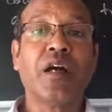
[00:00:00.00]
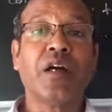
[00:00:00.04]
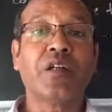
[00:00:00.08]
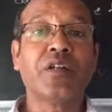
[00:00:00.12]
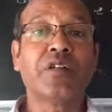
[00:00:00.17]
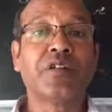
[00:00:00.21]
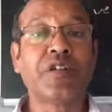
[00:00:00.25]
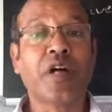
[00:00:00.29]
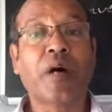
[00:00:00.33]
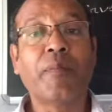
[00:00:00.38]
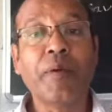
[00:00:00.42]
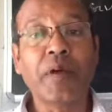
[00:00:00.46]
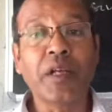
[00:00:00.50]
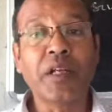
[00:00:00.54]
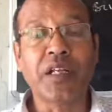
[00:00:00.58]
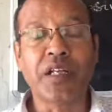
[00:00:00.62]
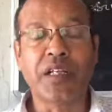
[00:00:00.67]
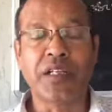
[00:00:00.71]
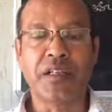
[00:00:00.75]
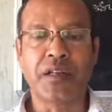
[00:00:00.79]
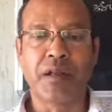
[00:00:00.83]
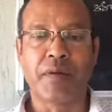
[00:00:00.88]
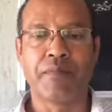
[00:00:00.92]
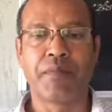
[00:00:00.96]
double
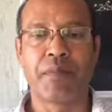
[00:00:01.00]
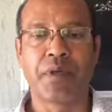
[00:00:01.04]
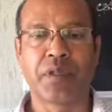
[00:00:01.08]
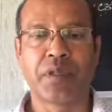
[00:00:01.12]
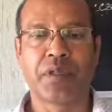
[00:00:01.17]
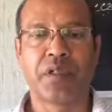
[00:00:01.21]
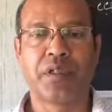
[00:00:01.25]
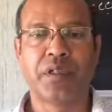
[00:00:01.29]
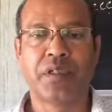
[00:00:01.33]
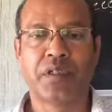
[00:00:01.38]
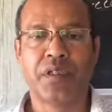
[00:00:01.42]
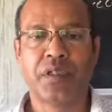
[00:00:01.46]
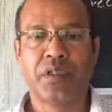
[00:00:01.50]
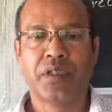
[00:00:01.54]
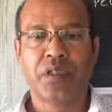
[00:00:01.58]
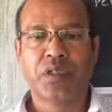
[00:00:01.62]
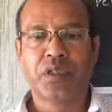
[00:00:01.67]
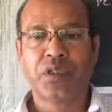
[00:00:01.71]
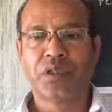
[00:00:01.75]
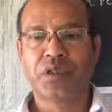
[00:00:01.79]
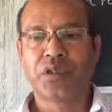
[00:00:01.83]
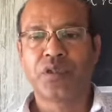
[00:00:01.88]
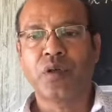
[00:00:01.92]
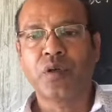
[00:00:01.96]
in number.
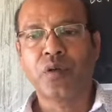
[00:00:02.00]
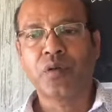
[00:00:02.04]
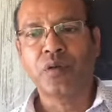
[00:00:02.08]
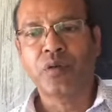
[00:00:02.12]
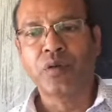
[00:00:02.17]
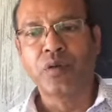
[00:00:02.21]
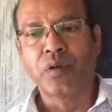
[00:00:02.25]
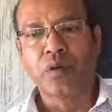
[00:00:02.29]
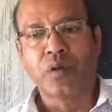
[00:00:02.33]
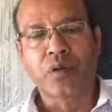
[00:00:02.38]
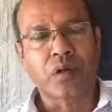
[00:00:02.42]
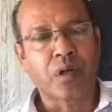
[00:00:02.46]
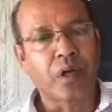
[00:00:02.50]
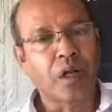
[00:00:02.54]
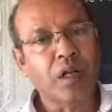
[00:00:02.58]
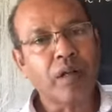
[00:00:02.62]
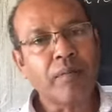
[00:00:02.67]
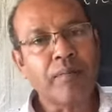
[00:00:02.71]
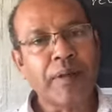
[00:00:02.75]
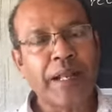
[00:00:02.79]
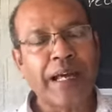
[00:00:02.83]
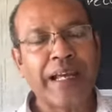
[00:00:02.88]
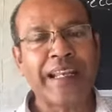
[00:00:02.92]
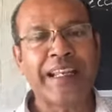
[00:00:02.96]
So
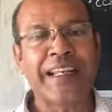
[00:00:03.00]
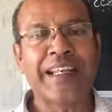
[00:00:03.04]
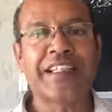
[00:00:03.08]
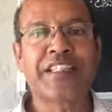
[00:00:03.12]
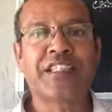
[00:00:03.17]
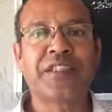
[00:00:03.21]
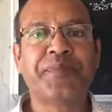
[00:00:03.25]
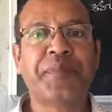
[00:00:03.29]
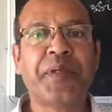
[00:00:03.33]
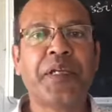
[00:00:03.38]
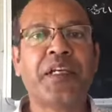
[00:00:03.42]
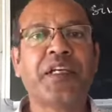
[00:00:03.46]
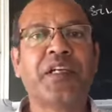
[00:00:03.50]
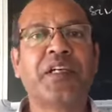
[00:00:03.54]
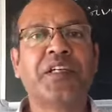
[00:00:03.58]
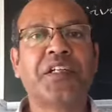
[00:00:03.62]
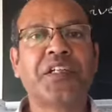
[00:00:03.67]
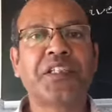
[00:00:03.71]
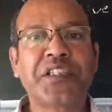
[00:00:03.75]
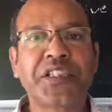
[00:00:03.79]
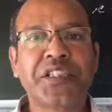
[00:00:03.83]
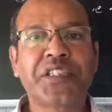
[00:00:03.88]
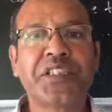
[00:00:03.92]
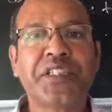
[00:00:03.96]
color blindness being a
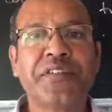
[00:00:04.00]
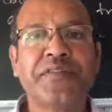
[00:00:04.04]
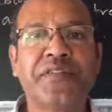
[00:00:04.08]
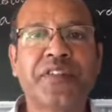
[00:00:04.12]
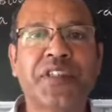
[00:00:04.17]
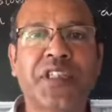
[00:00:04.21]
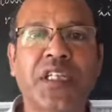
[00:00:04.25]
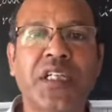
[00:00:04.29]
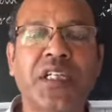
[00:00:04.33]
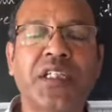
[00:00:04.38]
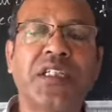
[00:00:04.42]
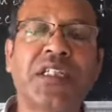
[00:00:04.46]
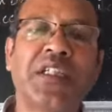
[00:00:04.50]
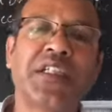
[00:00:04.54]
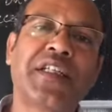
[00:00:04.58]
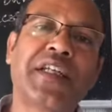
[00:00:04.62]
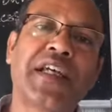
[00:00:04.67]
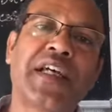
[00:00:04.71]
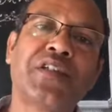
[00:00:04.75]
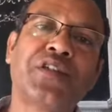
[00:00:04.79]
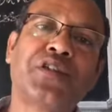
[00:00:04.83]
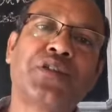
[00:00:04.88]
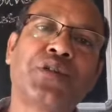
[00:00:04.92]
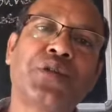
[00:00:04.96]
recessive trait, it
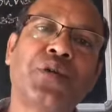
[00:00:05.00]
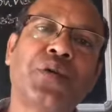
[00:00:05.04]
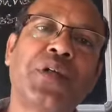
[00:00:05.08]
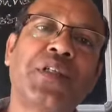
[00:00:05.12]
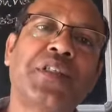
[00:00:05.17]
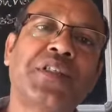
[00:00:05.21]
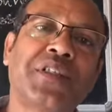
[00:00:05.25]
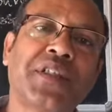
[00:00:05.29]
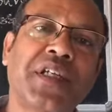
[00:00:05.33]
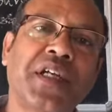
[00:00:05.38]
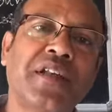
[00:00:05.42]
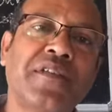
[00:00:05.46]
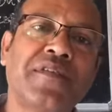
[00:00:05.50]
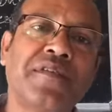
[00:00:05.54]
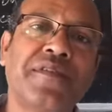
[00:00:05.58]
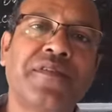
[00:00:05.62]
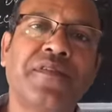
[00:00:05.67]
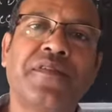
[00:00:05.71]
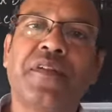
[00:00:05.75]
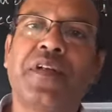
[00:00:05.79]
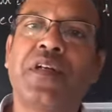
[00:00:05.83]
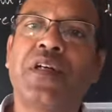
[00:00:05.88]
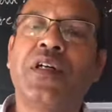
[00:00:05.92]
can show itself